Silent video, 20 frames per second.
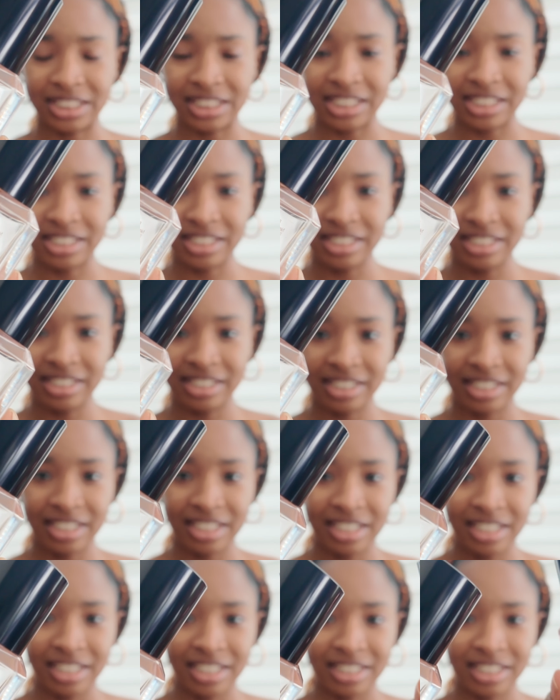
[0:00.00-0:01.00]
see.
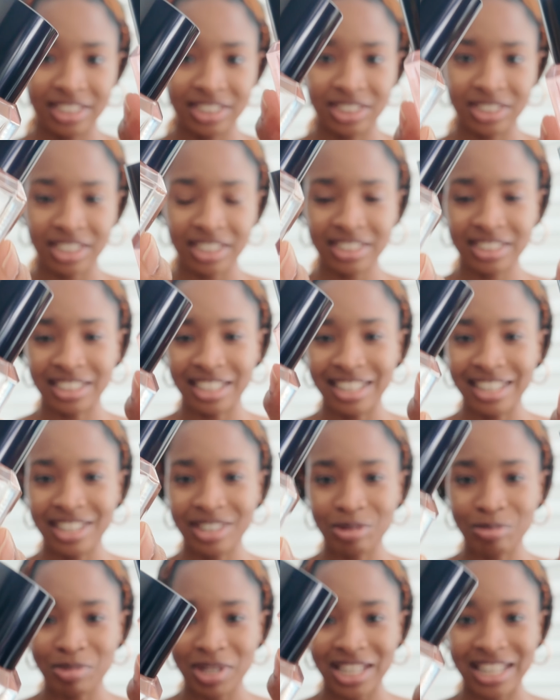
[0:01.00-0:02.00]
There's just a
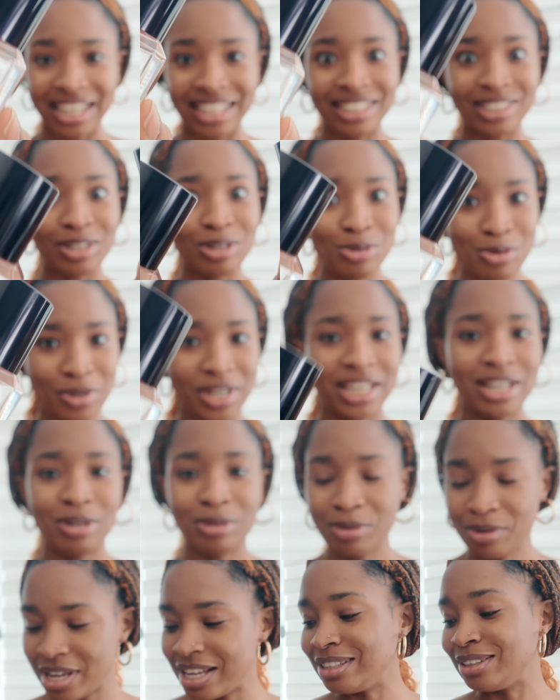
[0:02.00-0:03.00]
little bit, like in the look,
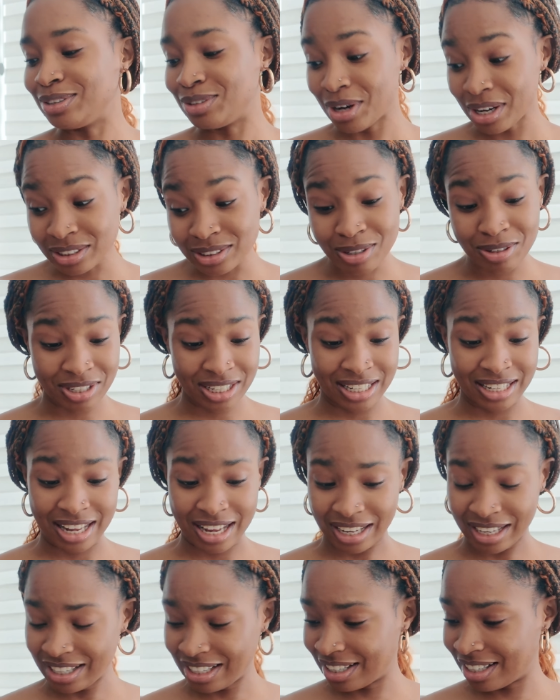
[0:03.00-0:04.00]
it does look
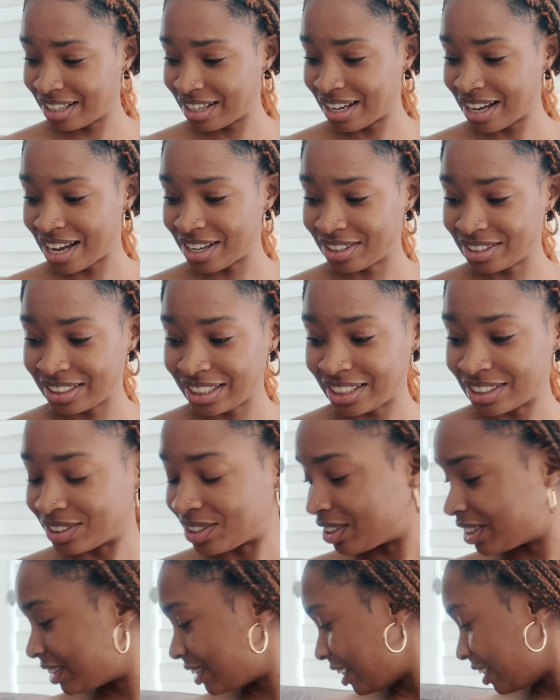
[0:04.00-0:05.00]
alike. I don't think
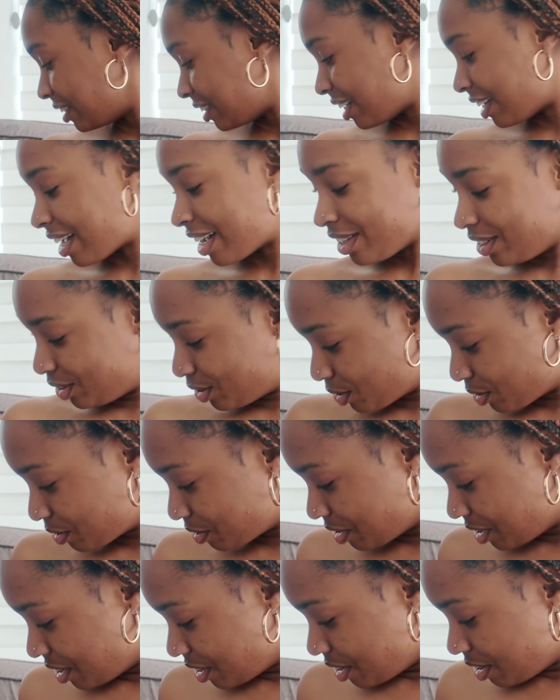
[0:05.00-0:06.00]
it's gonna scent alike
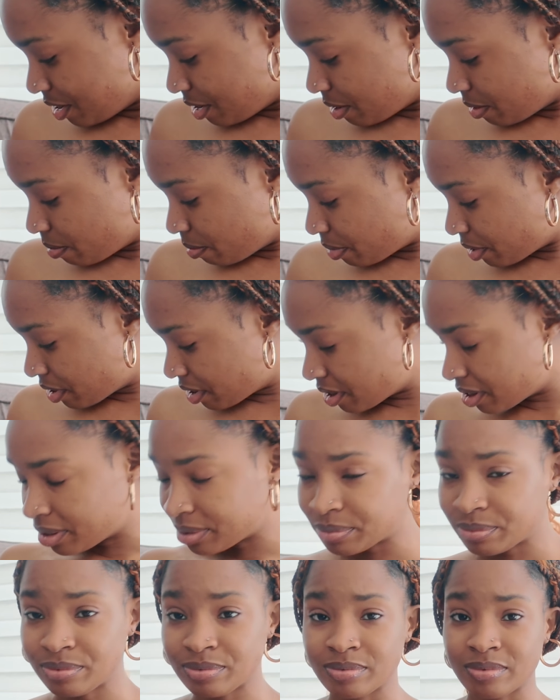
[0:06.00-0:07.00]
though,
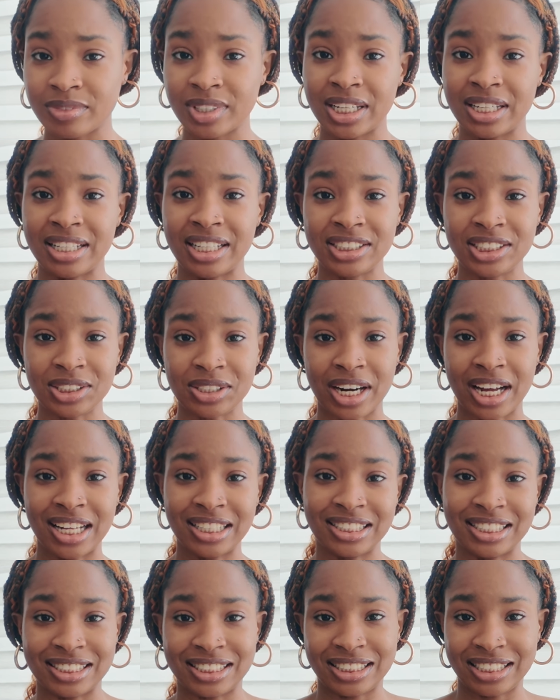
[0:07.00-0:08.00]
but let's try
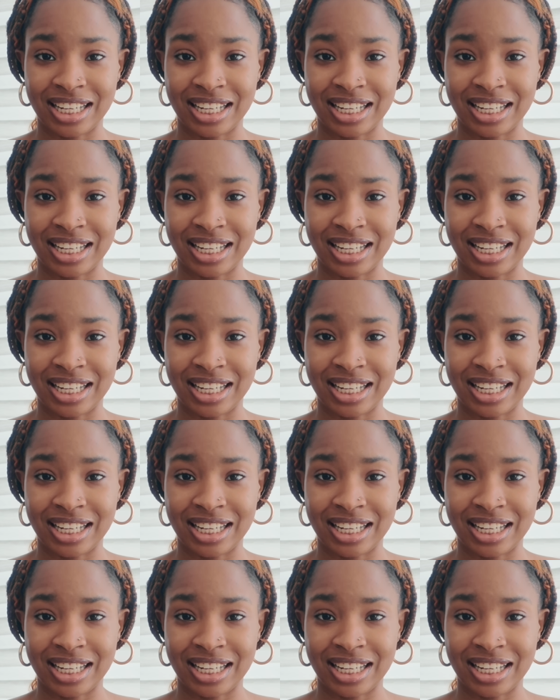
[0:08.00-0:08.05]
it and